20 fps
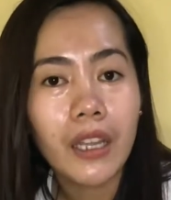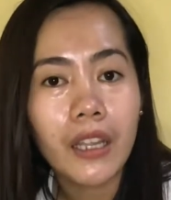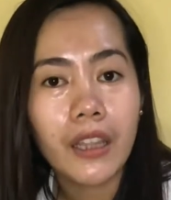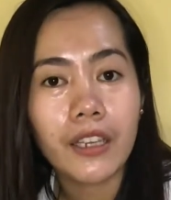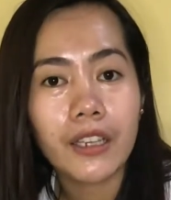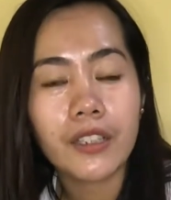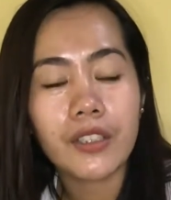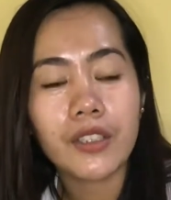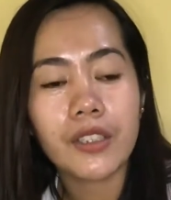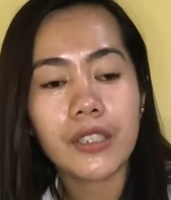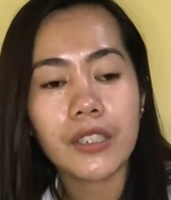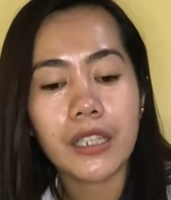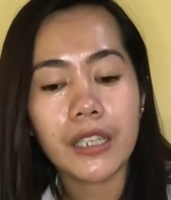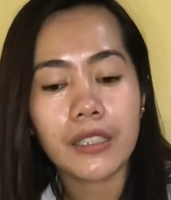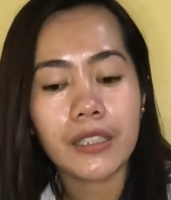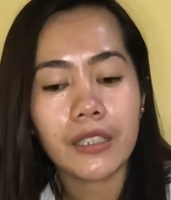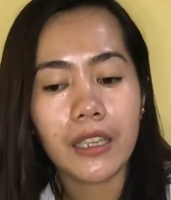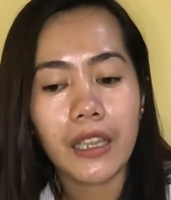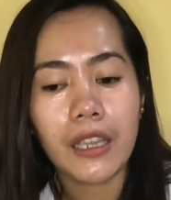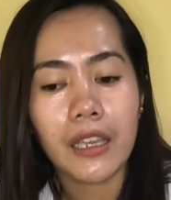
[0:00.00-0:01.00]
they're just
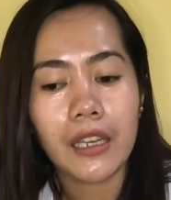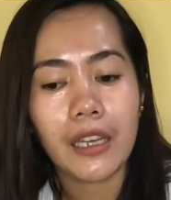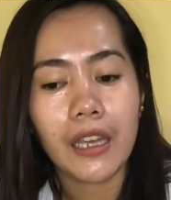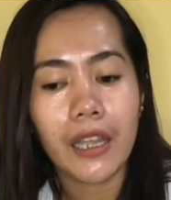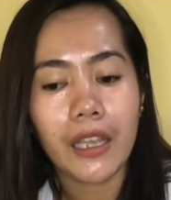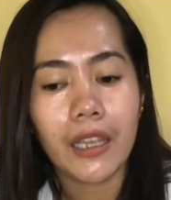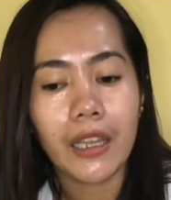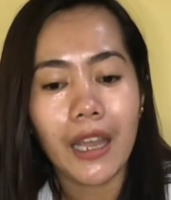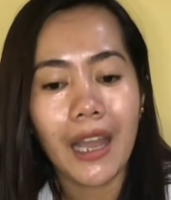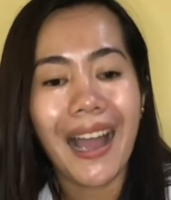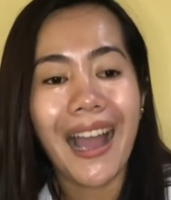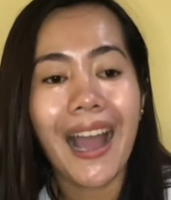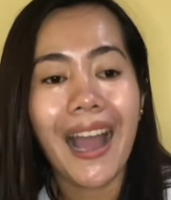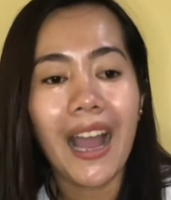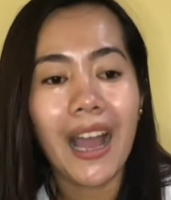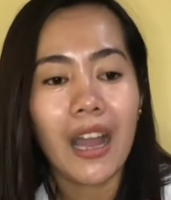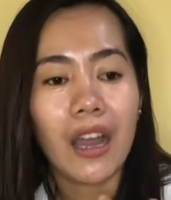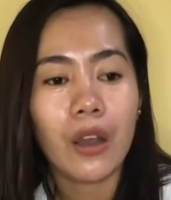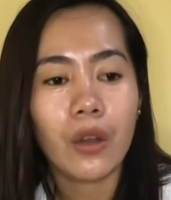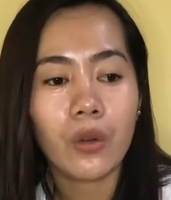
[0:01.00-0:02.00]
asking like
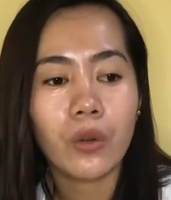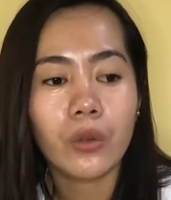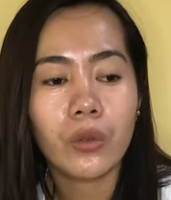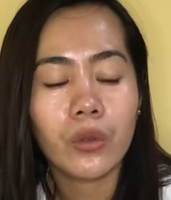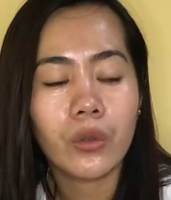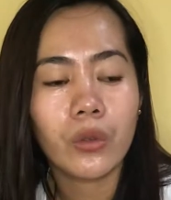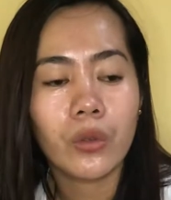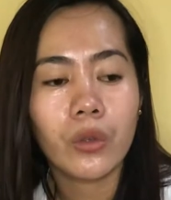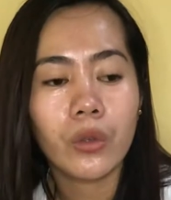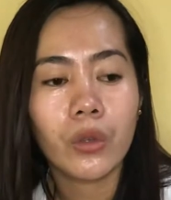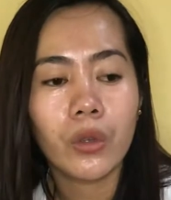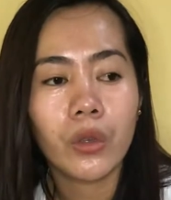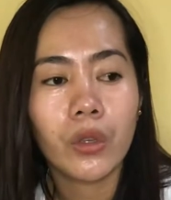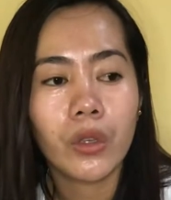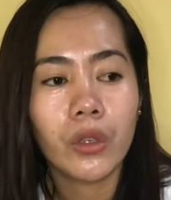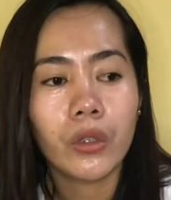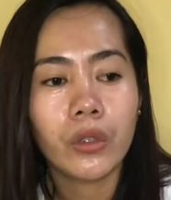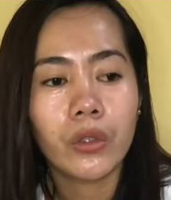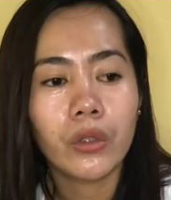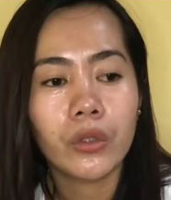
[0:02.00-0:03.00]
how
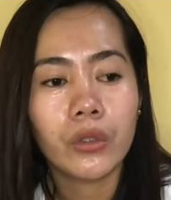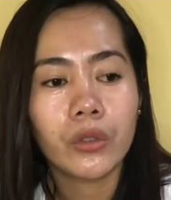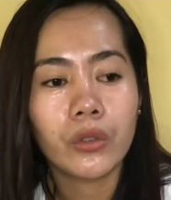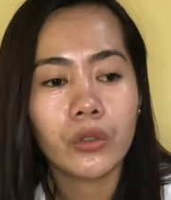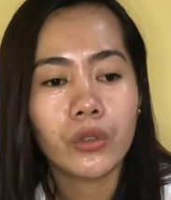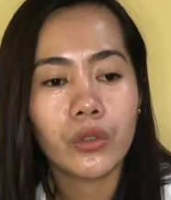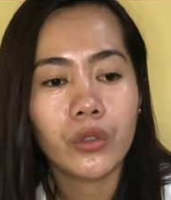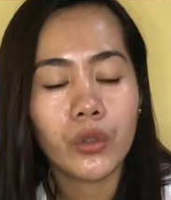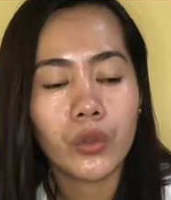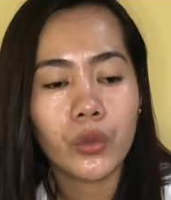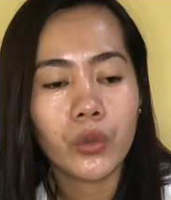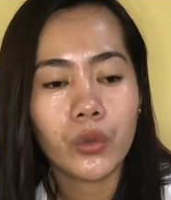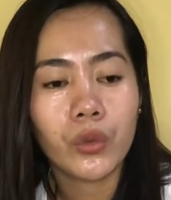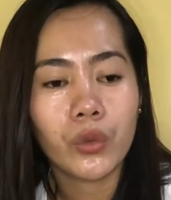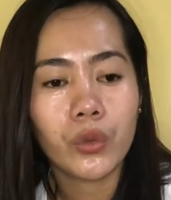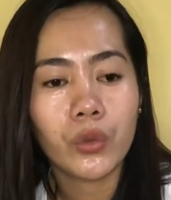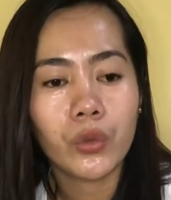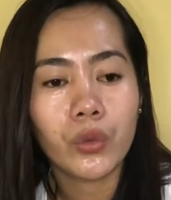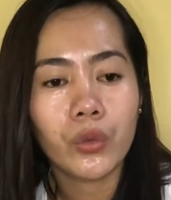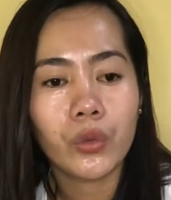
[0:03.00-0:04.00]

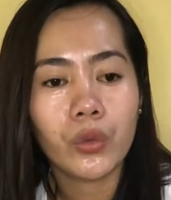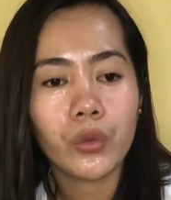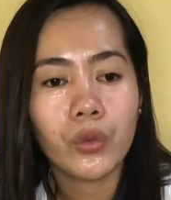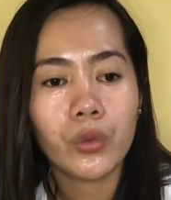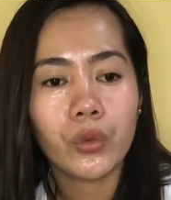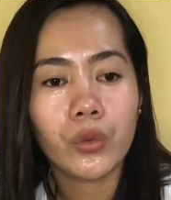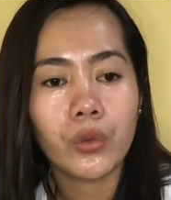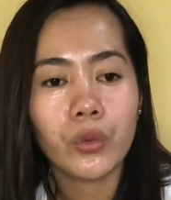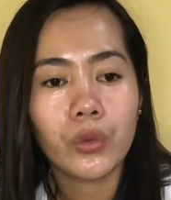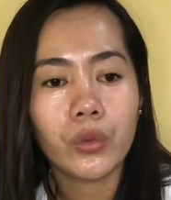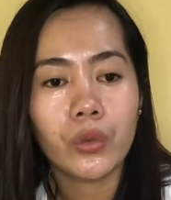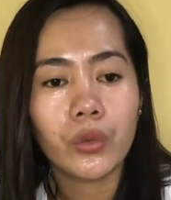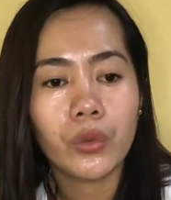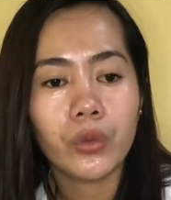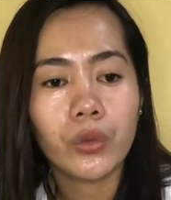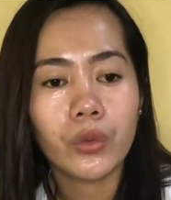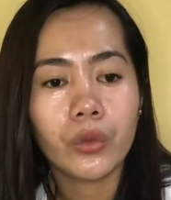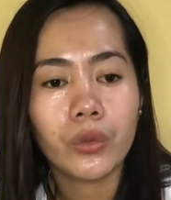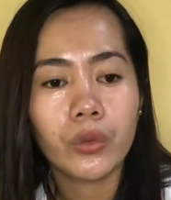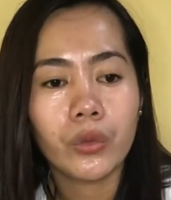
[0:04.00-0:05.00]
to
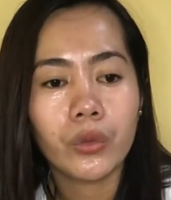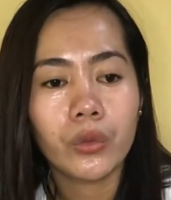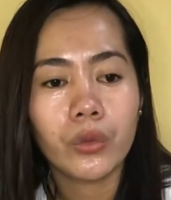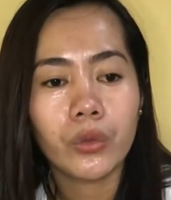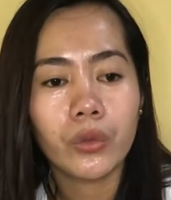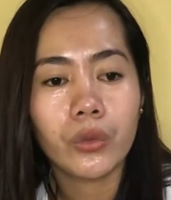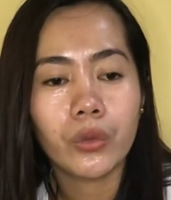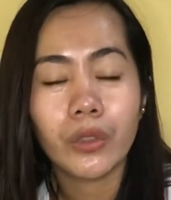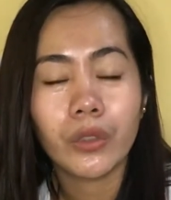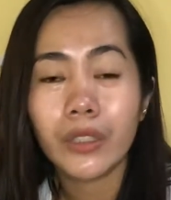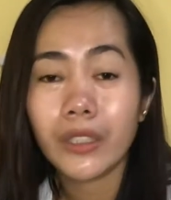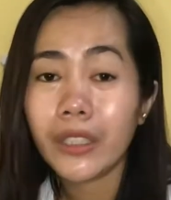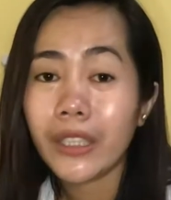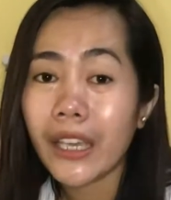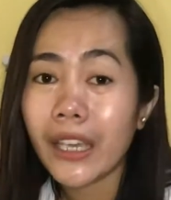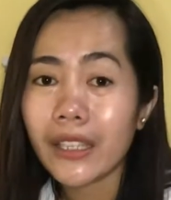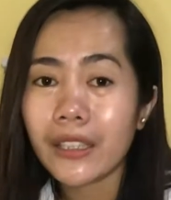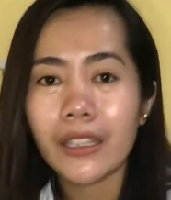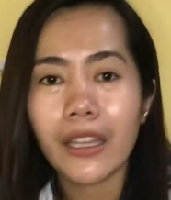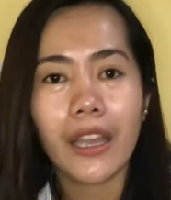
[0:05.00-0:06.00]

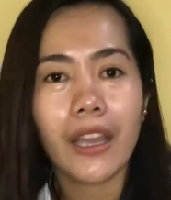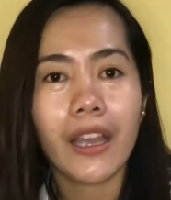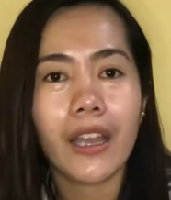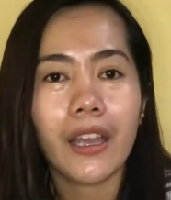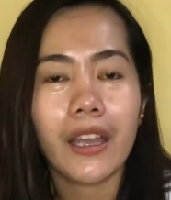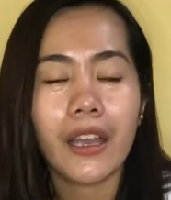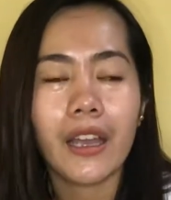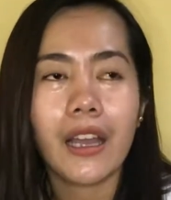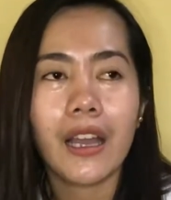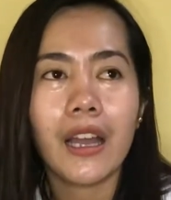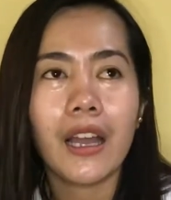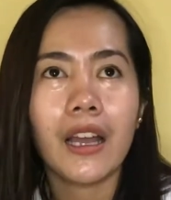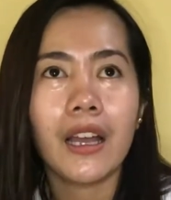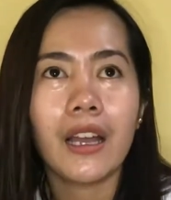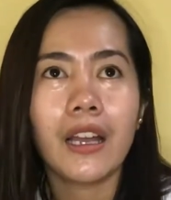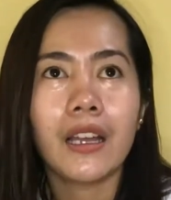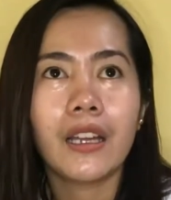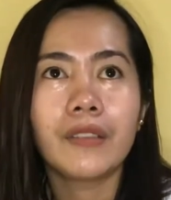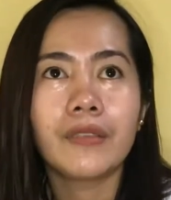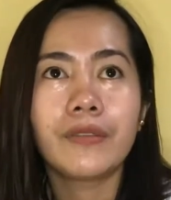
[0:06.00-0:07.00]
get
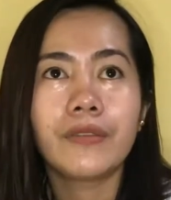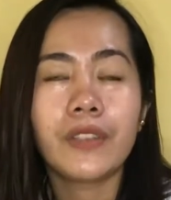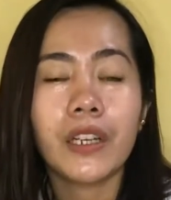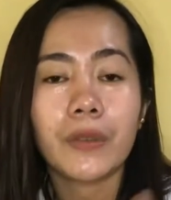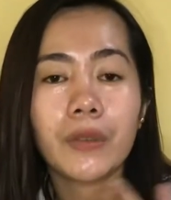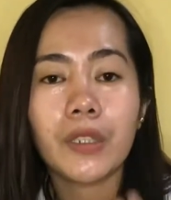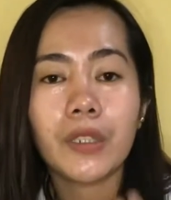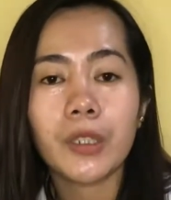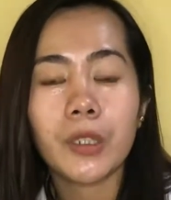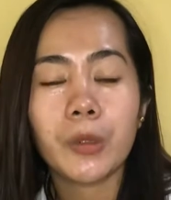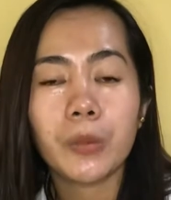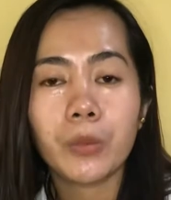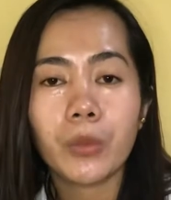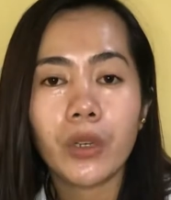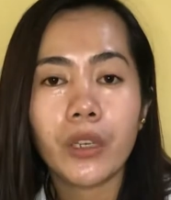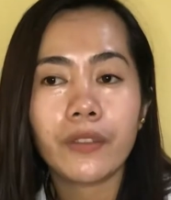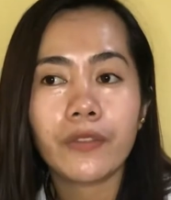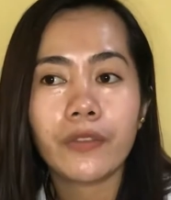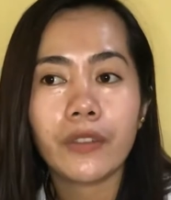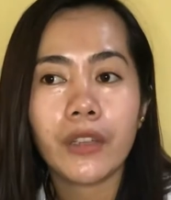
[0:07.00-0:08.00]
a foreigner
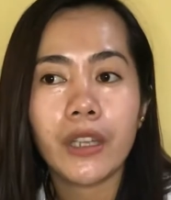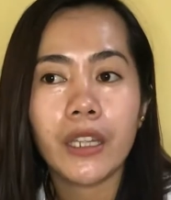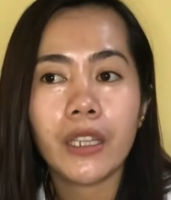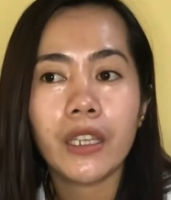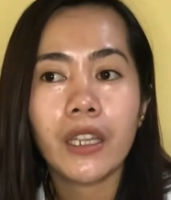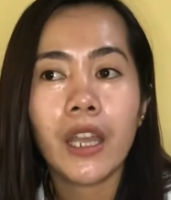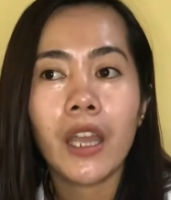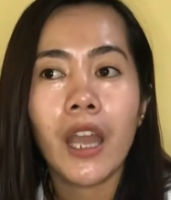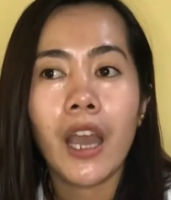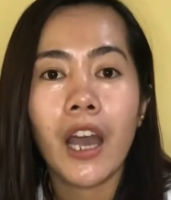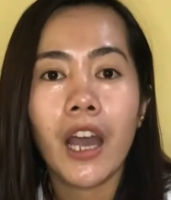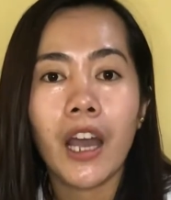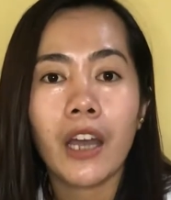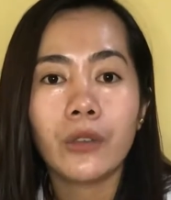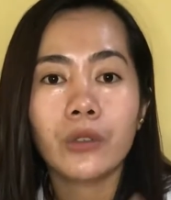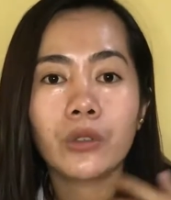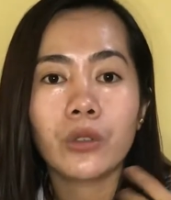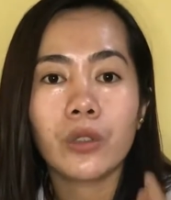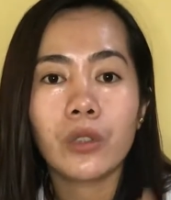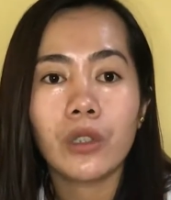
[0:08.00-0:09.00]
boyfriend, how
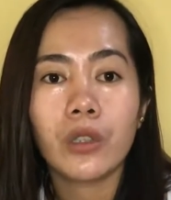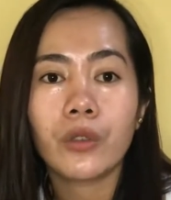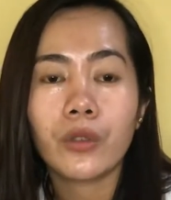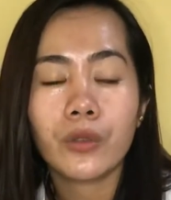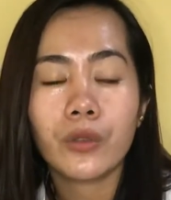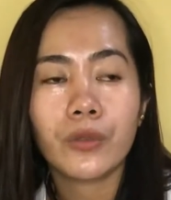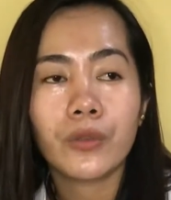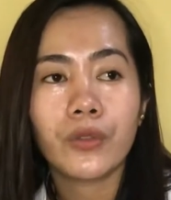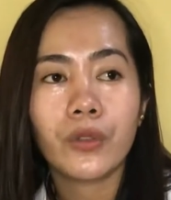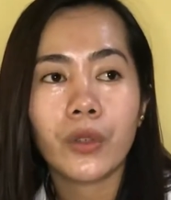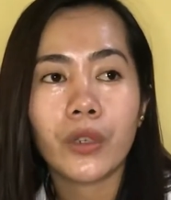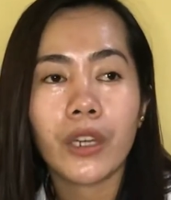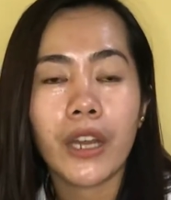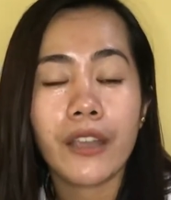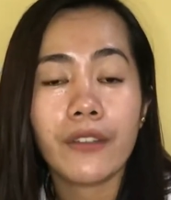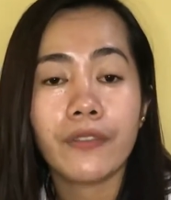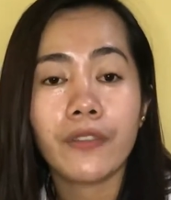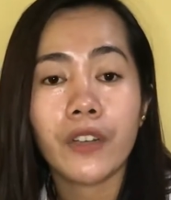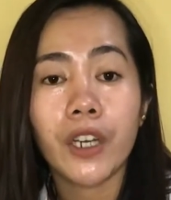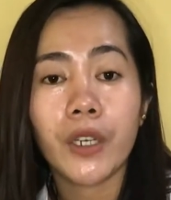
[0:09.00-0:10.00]
to look for
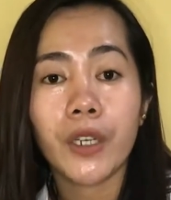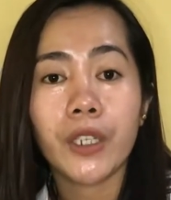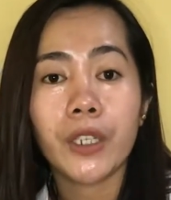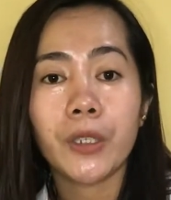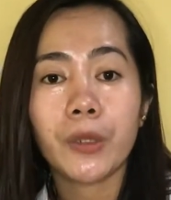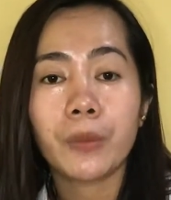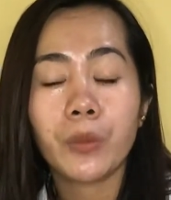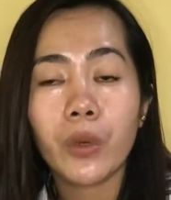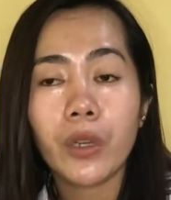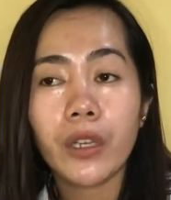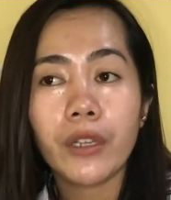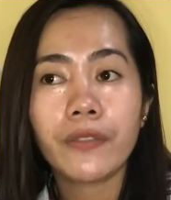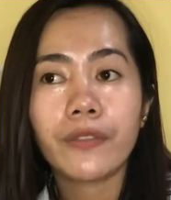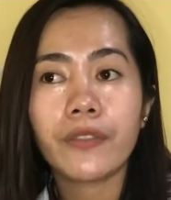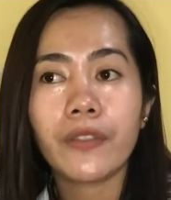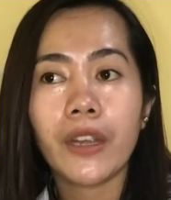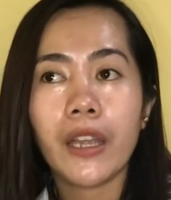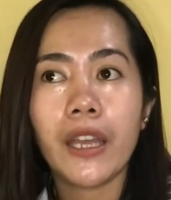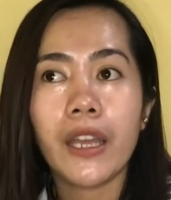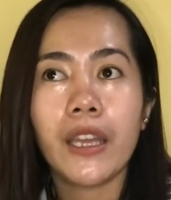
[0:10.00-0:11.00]
a foreigner
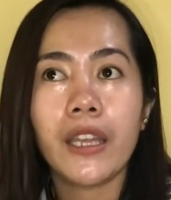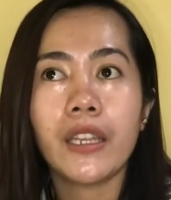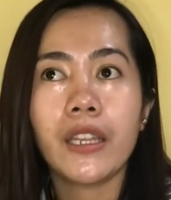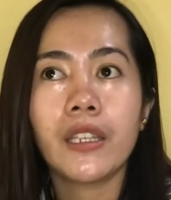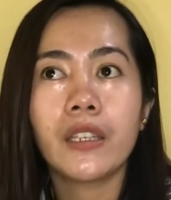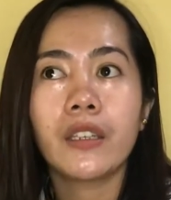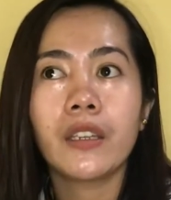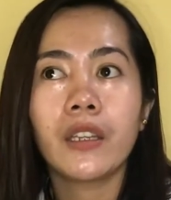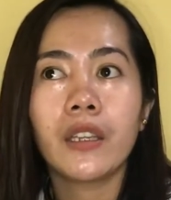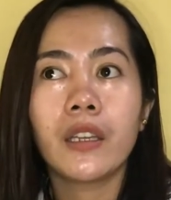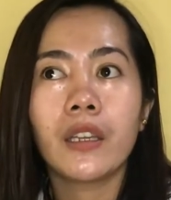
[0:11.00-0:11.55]
boyfriend,